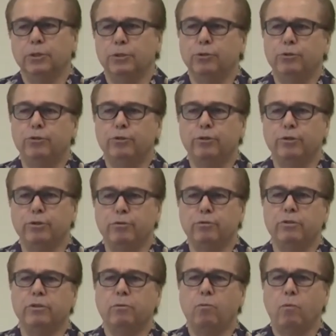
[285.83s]
you should
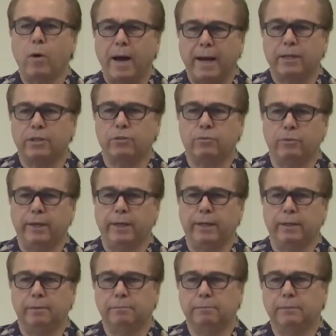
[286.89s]
use a wax
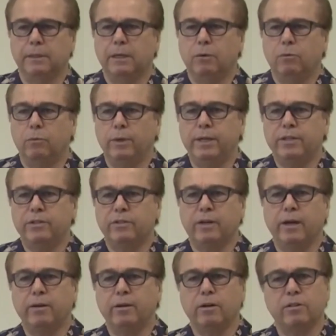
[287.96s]
ring. We
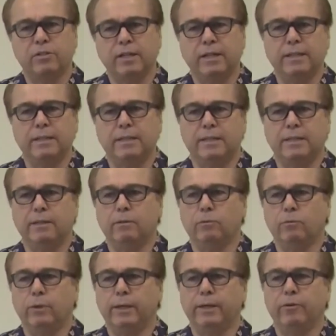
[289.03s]
designed our Set and Seal
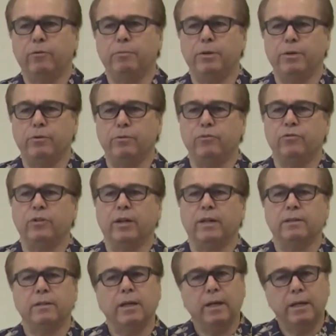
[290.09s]
ring to be used
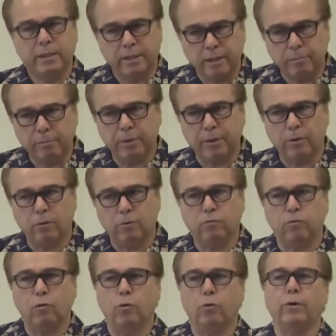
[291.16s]
on typical
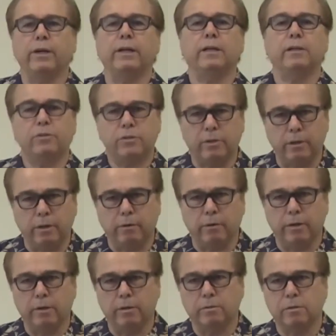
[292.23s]
flooring
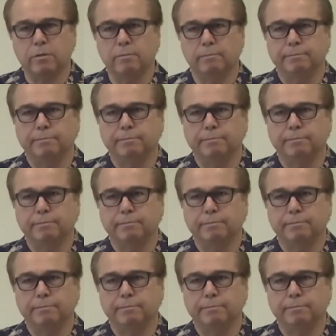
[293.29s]
scenarios.